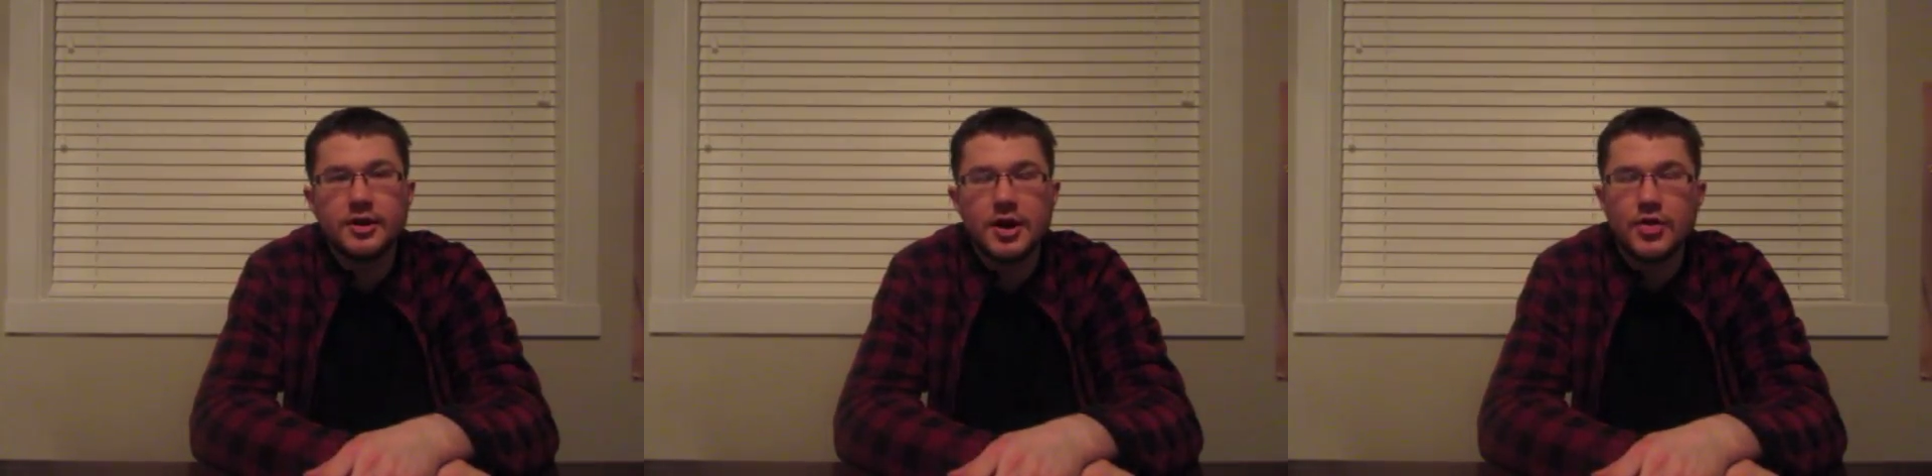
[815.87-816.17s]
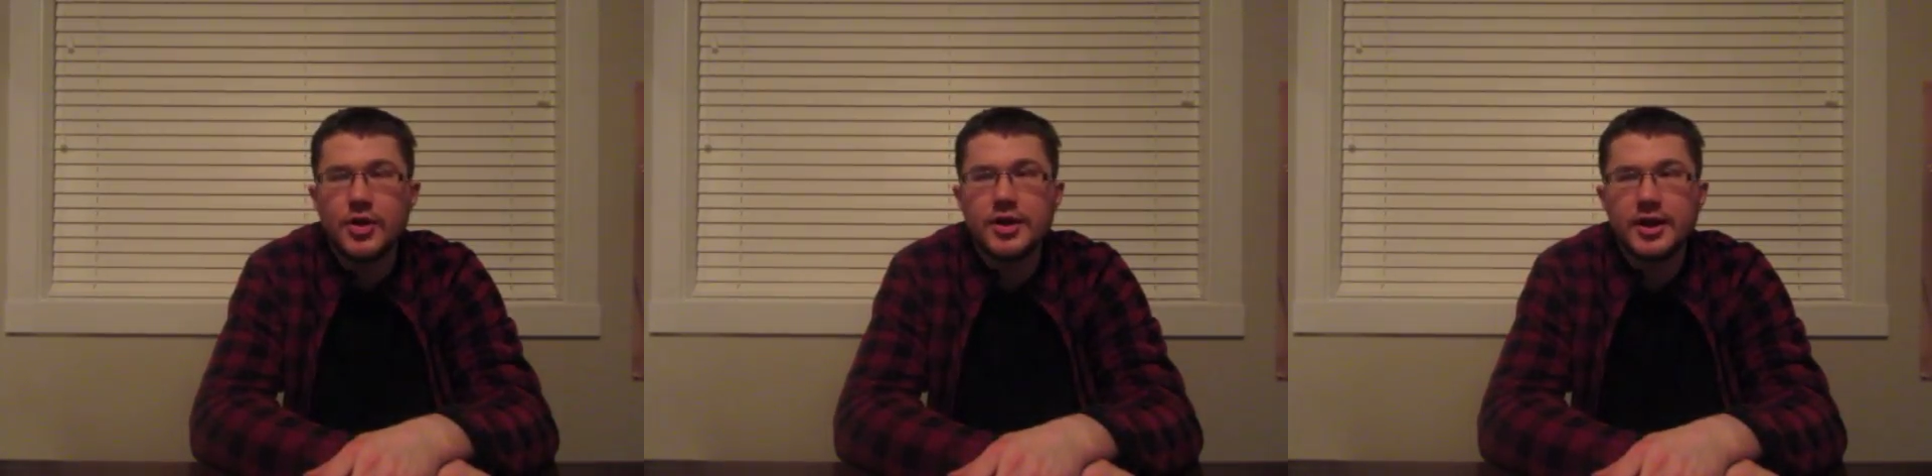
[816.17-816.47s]
I
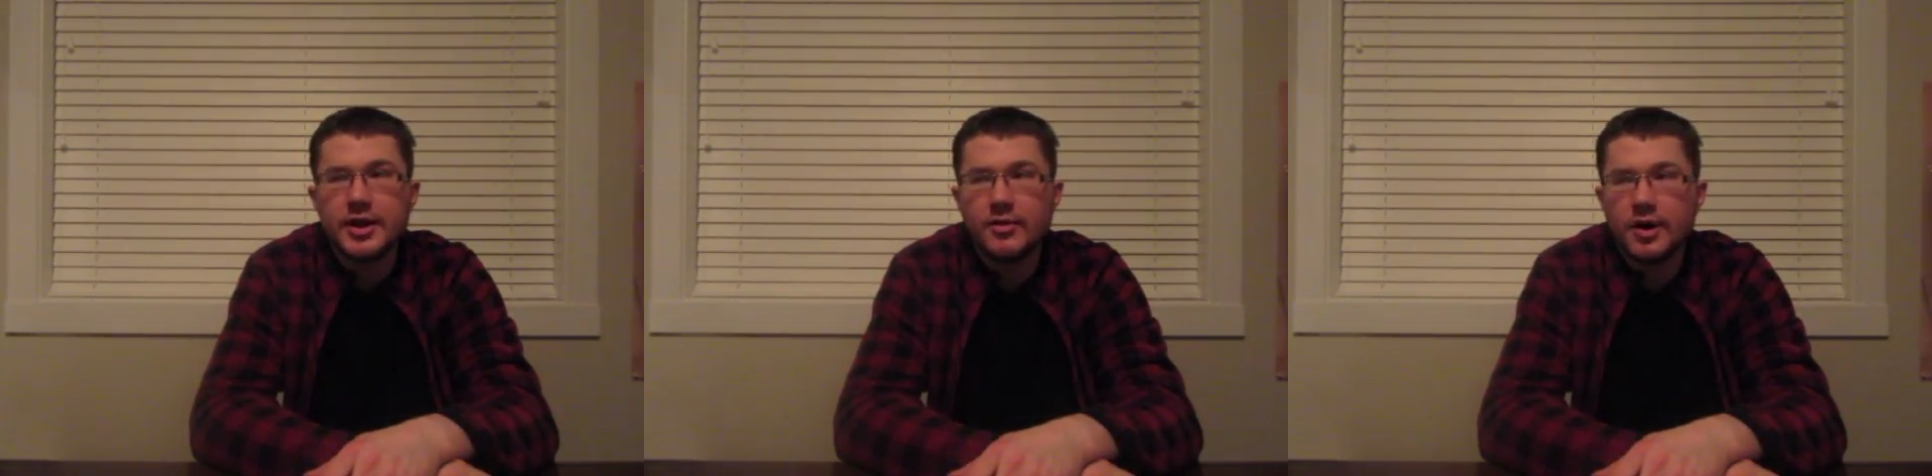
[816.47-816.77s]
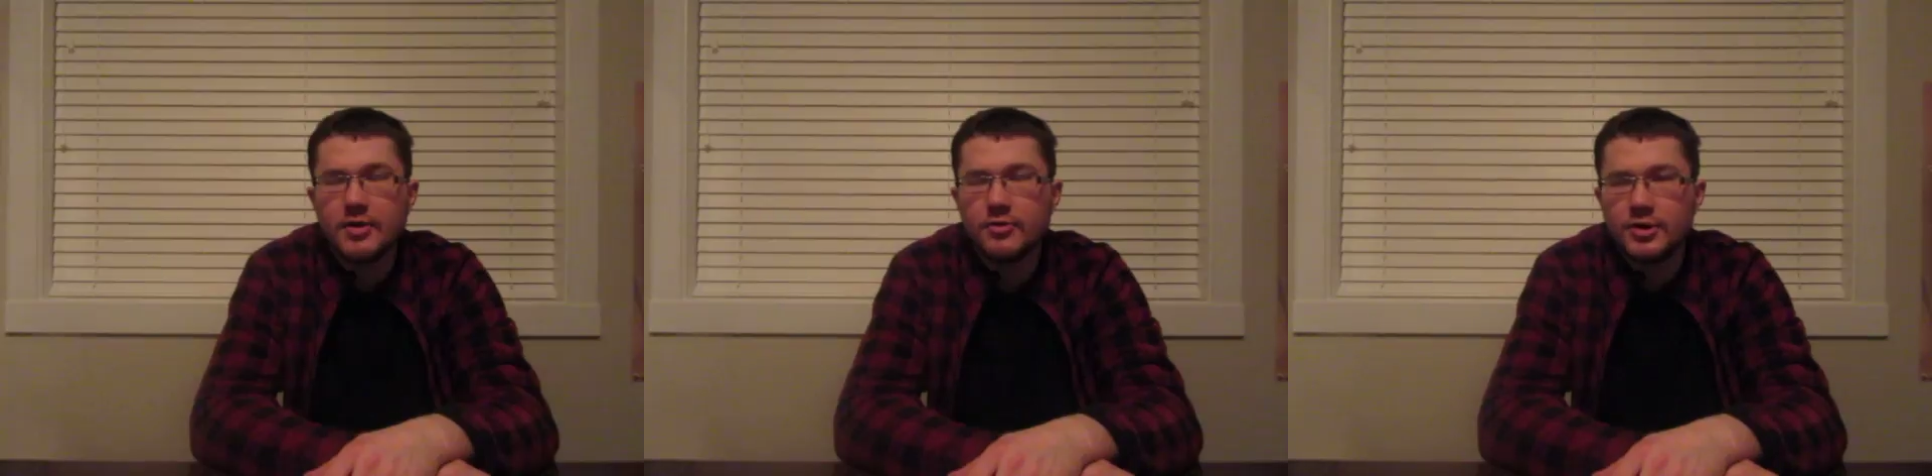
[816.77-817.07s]
think anyway.
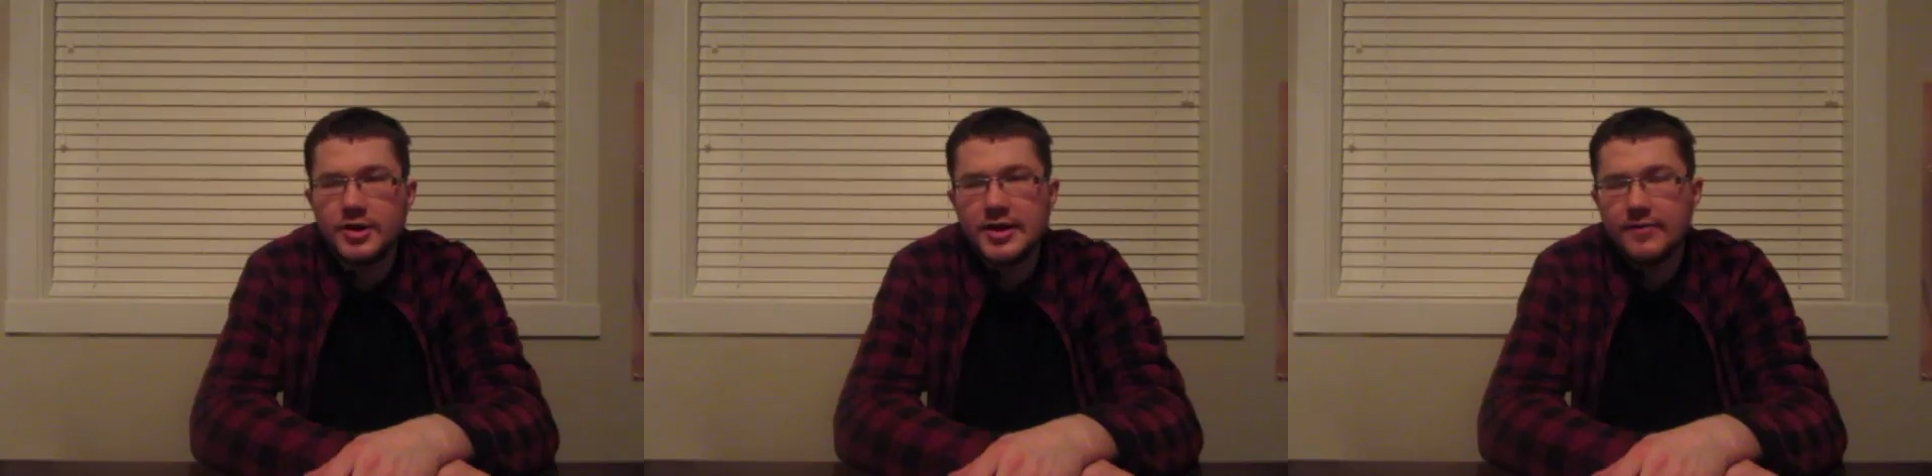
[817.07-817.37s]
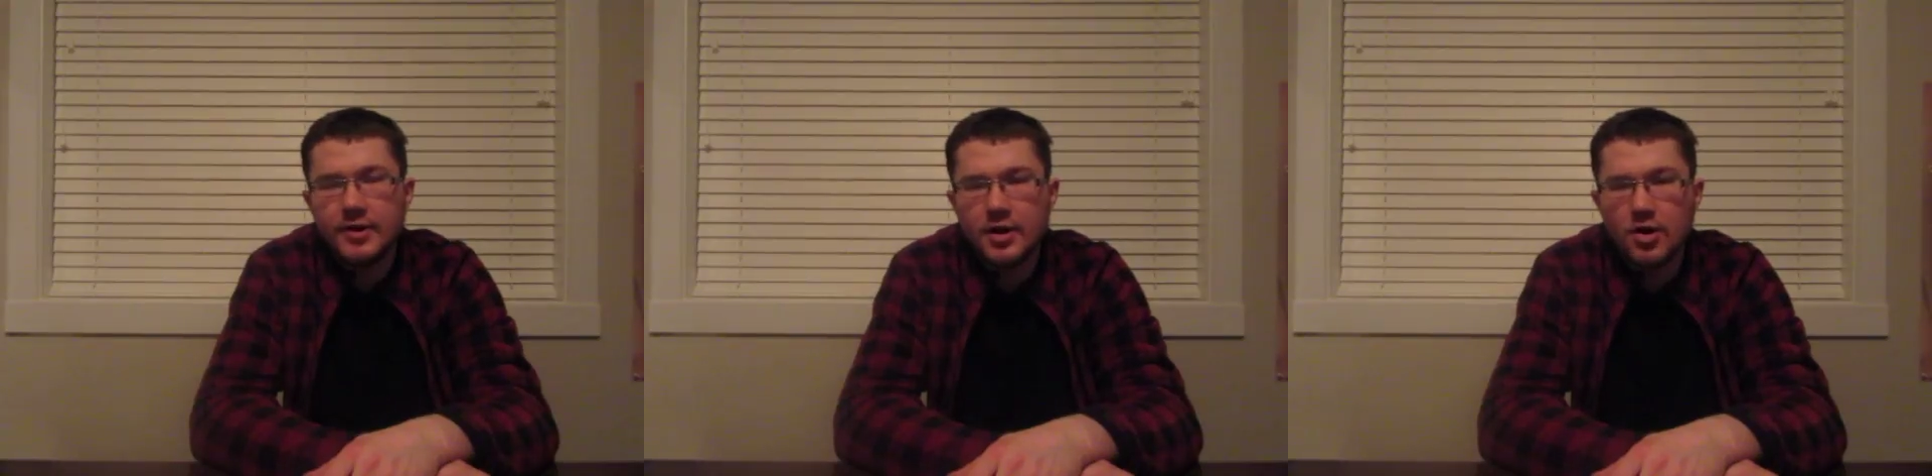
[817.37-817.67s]
I wouldn't
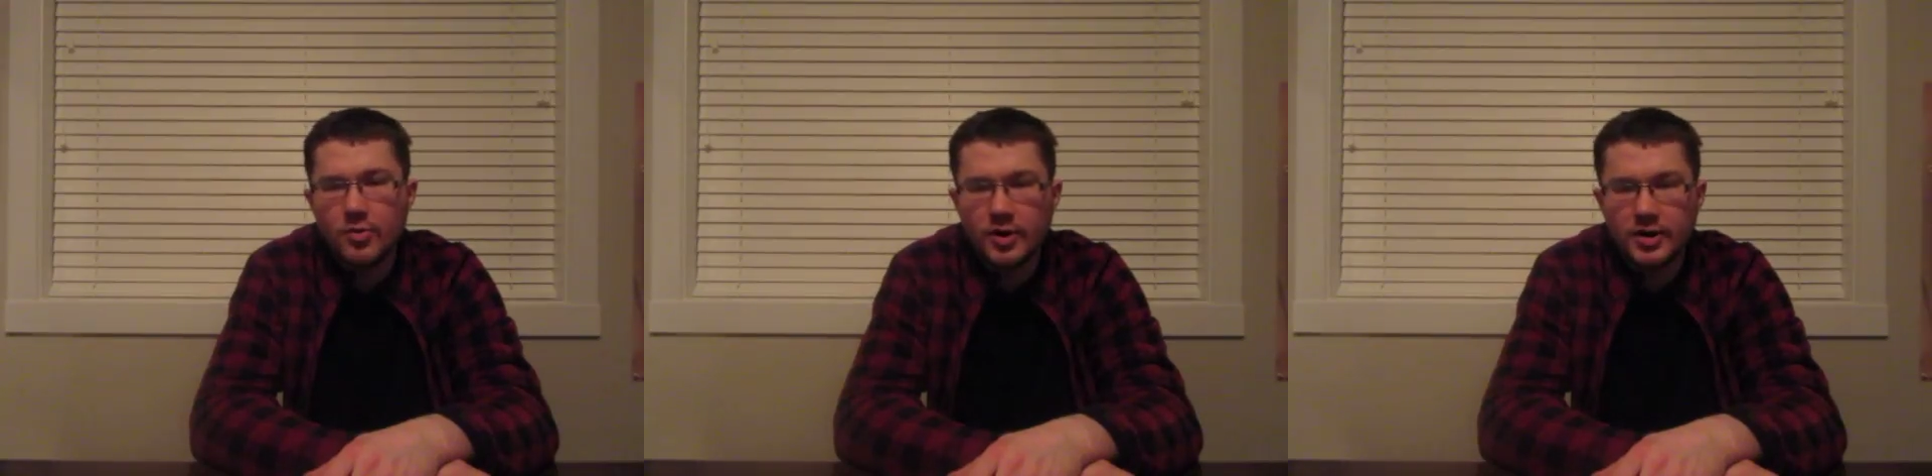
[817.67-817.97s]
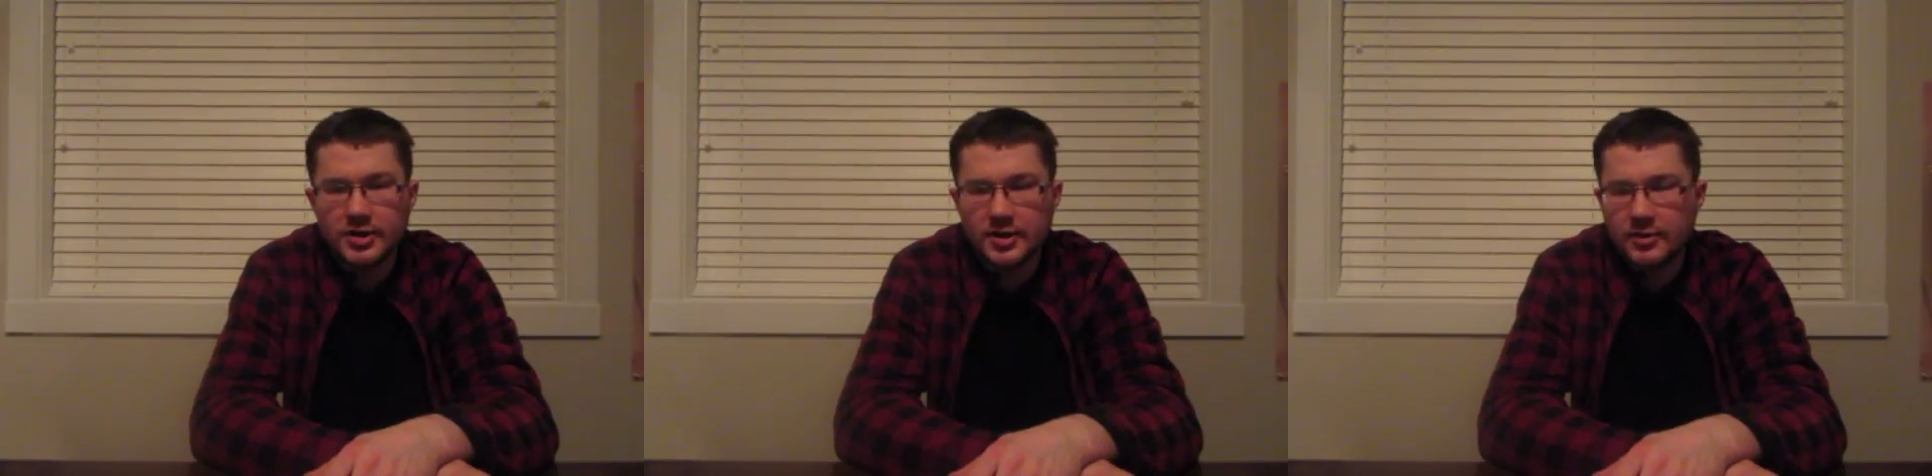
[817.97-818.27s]
even know
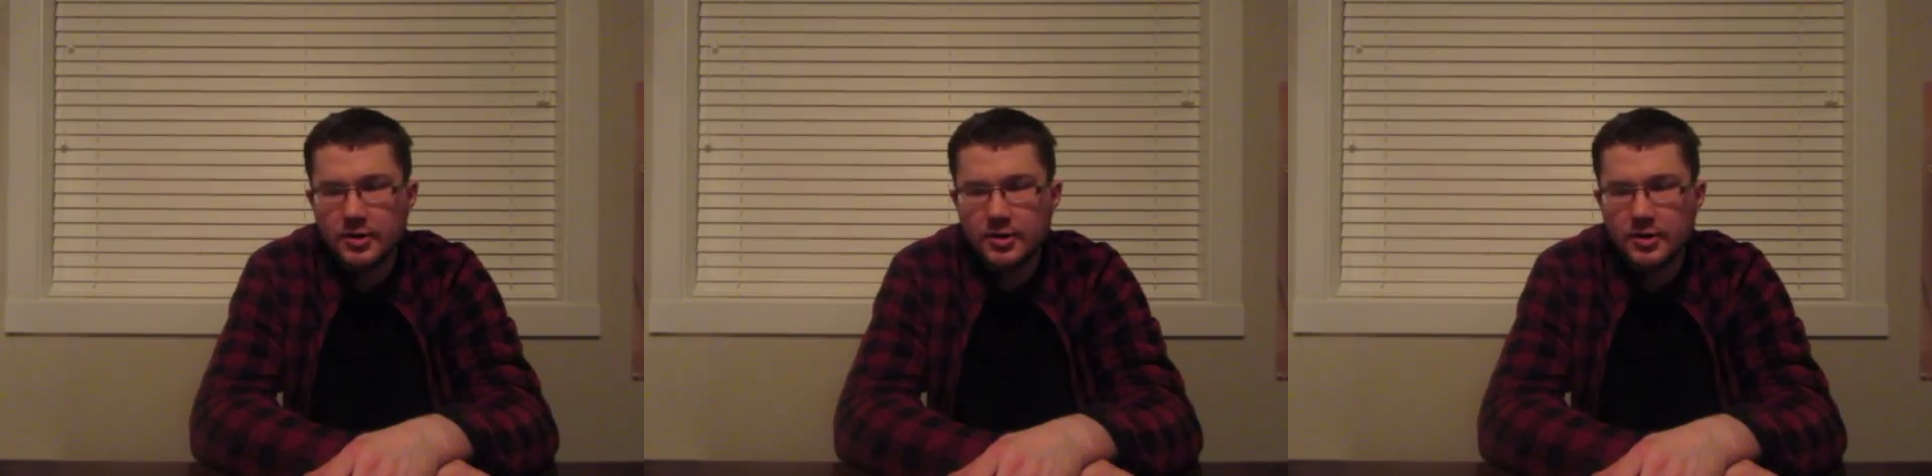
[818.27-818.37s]
because I,